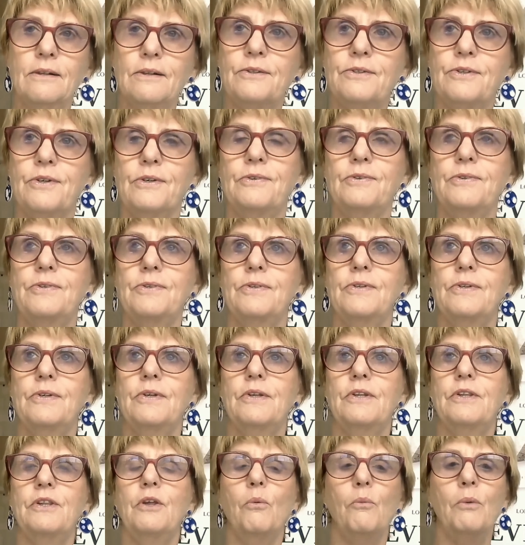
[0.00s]
us
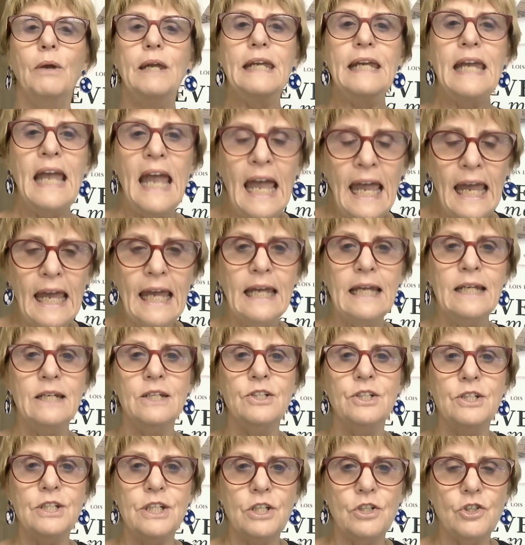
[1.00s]
that we
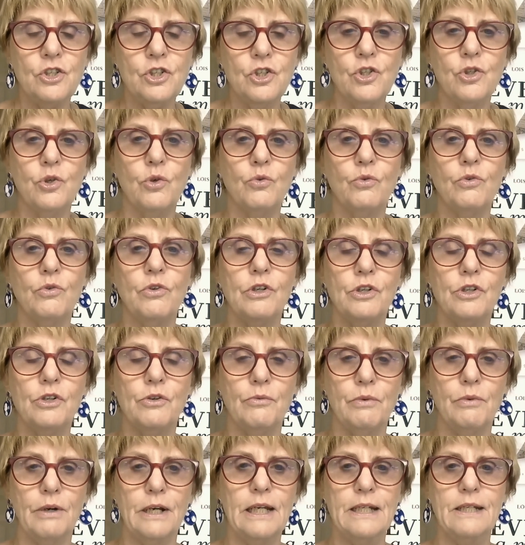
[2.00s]
can teach children to
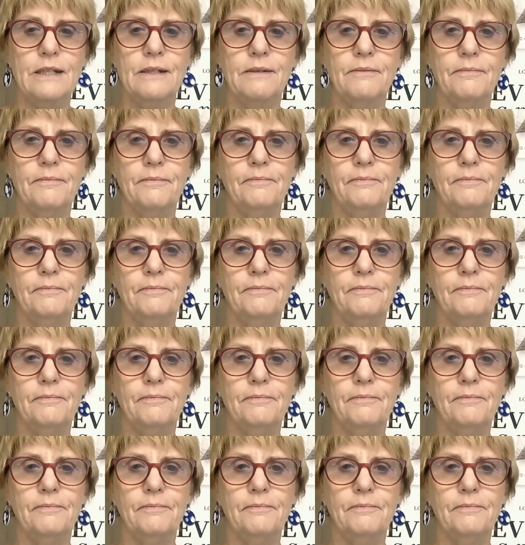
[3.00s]
read.